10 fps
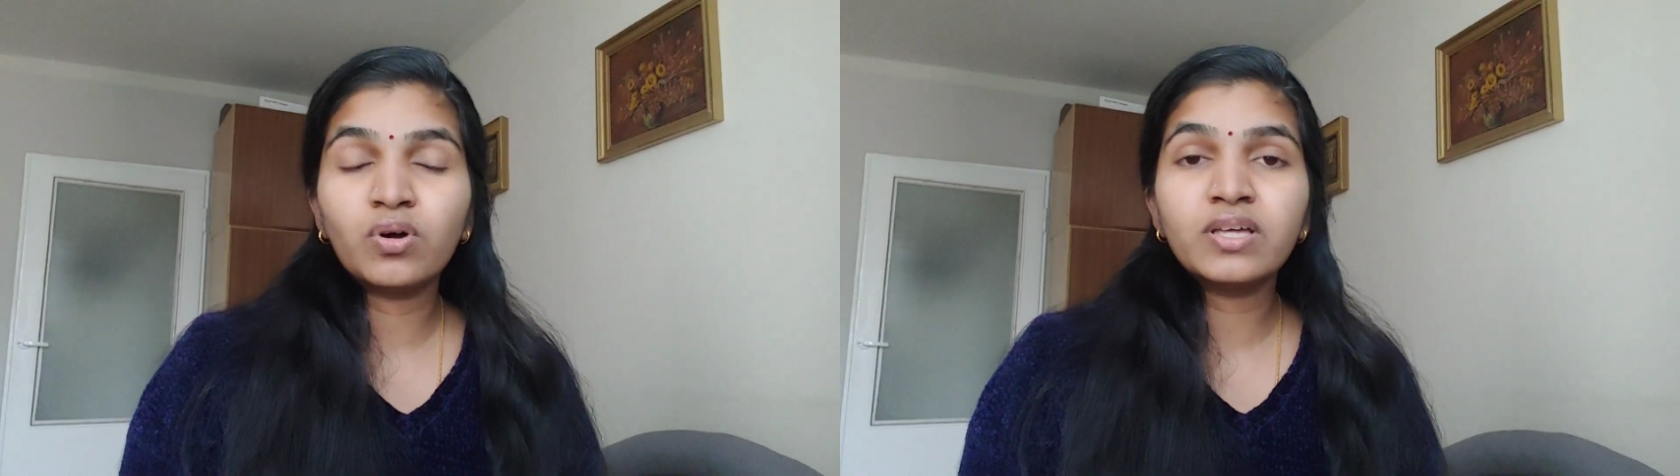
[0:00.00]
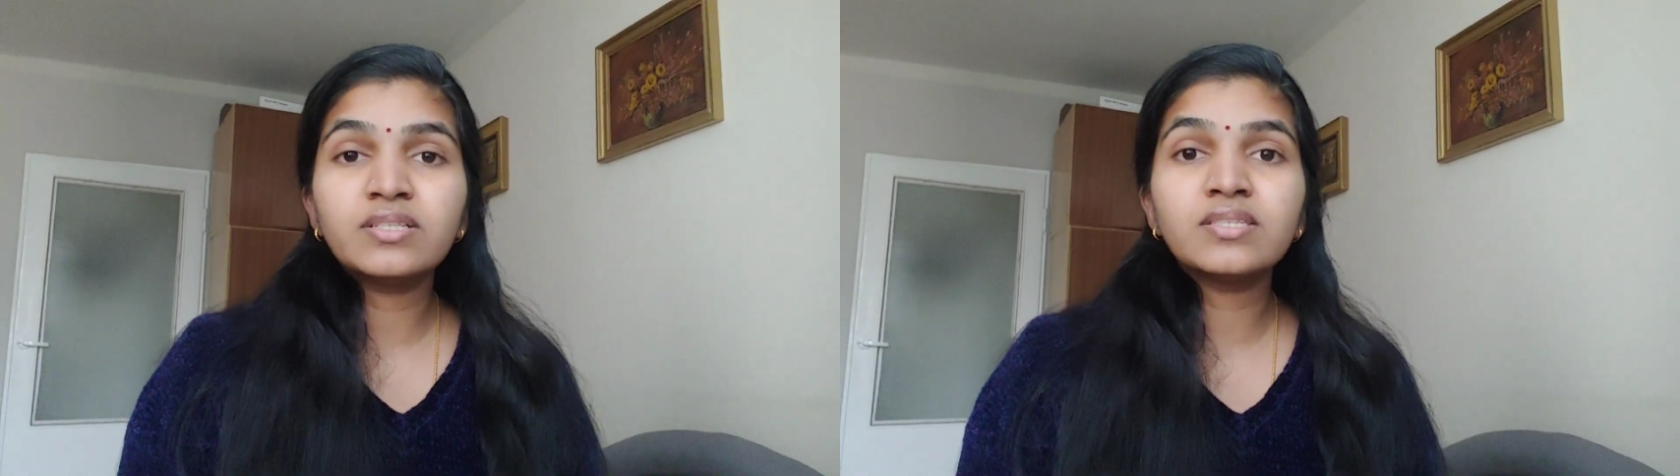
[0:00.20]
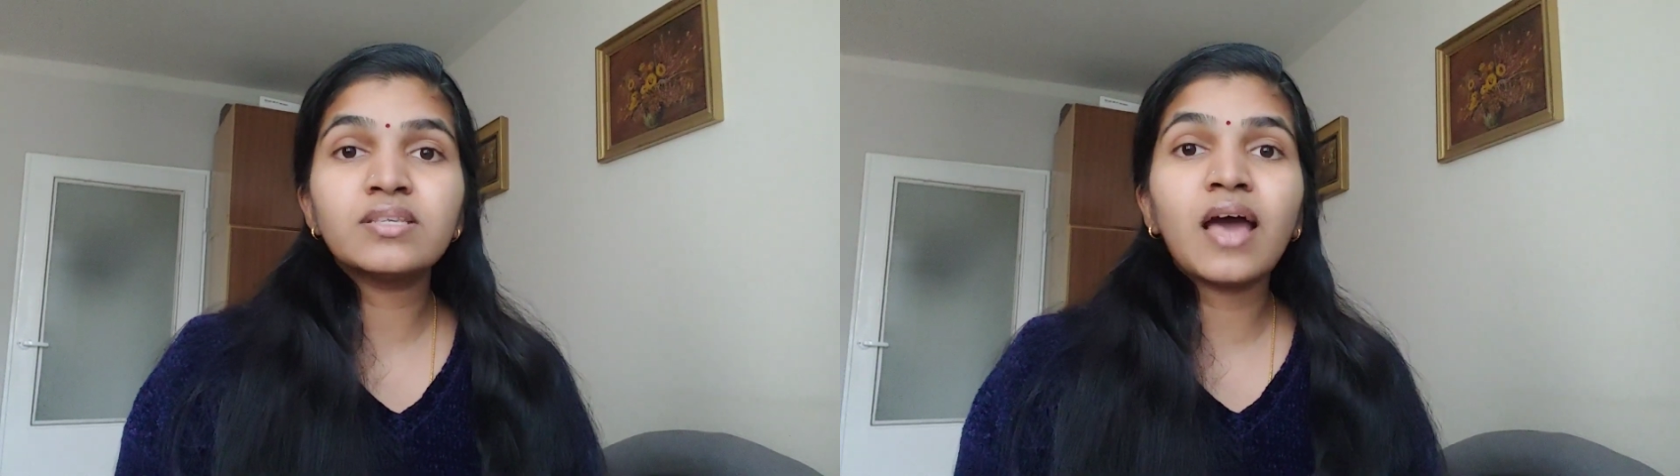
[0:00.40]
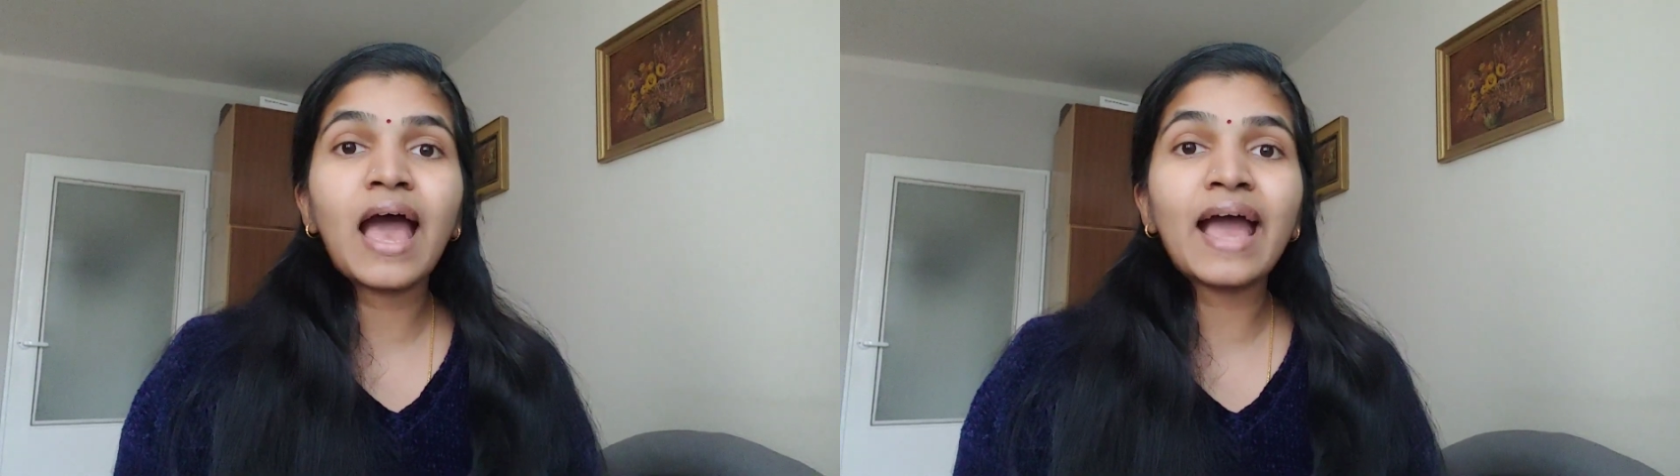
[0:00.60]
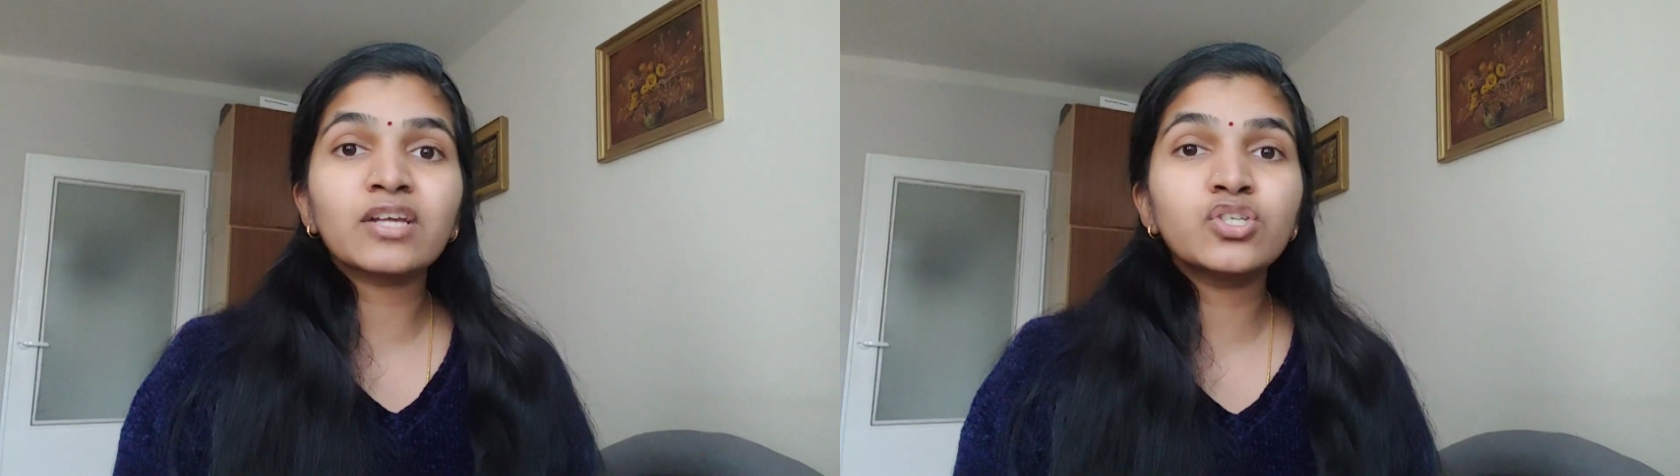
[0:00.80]
It's
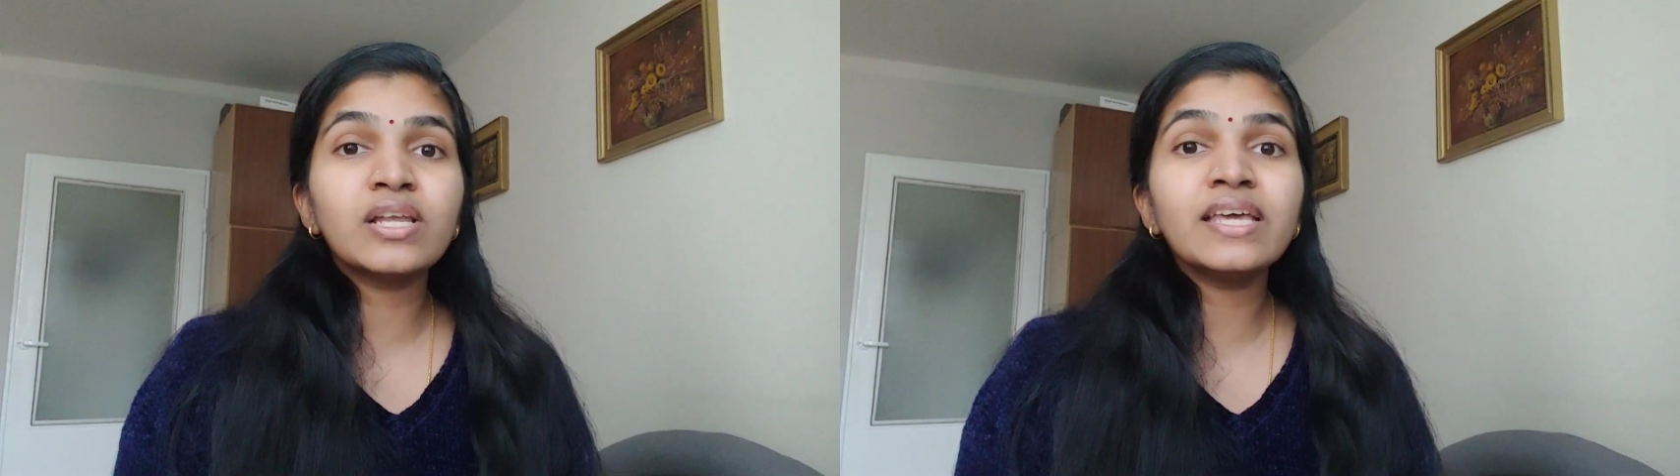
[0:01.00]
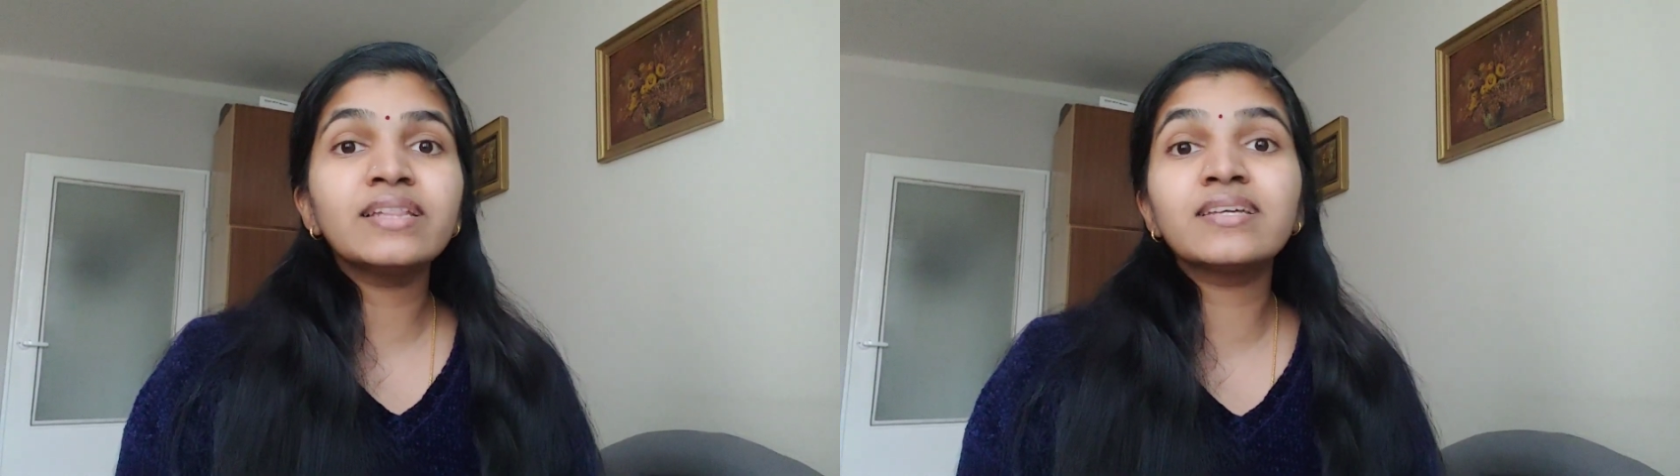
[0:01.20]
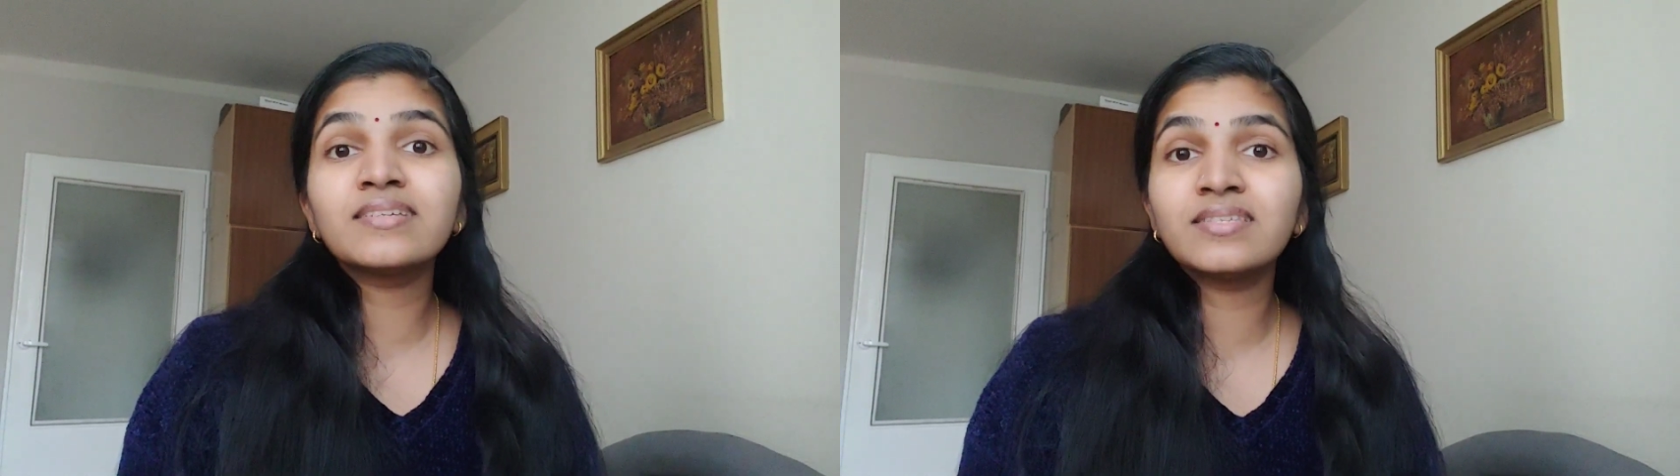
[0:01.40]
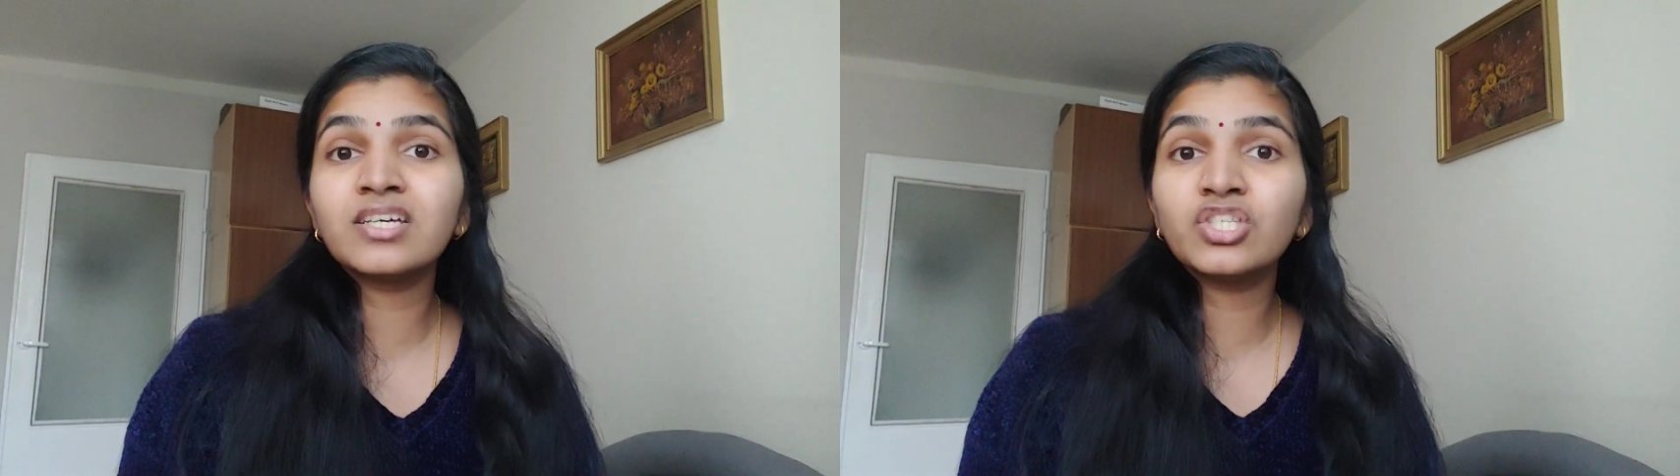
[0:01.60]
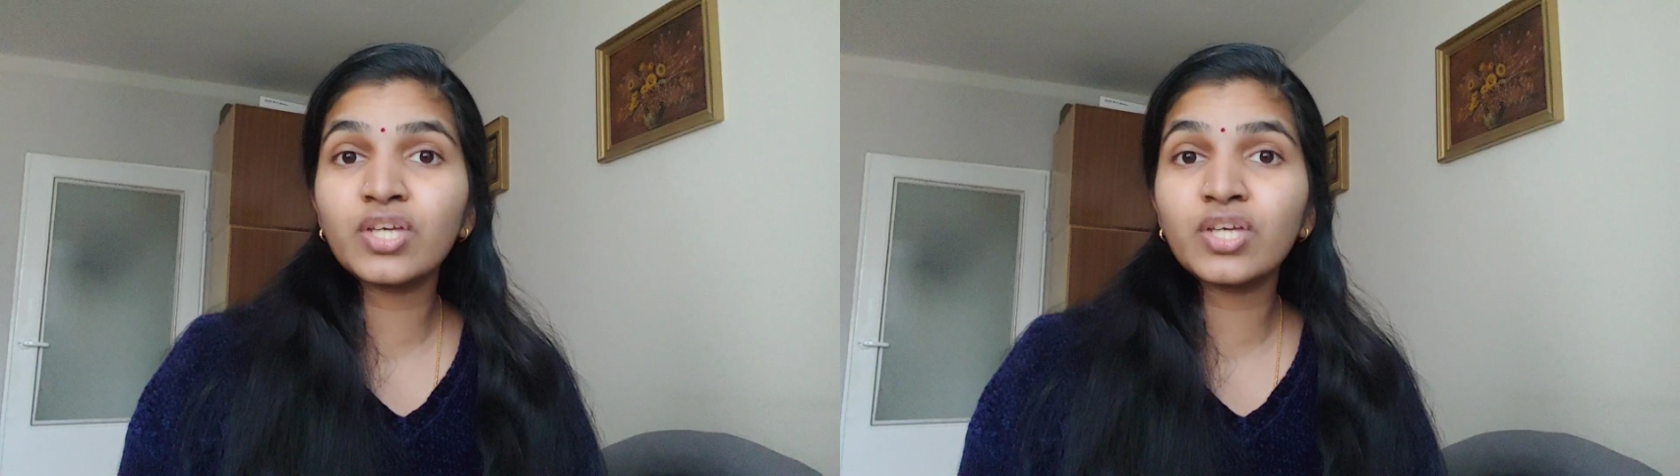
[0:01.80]
actually the research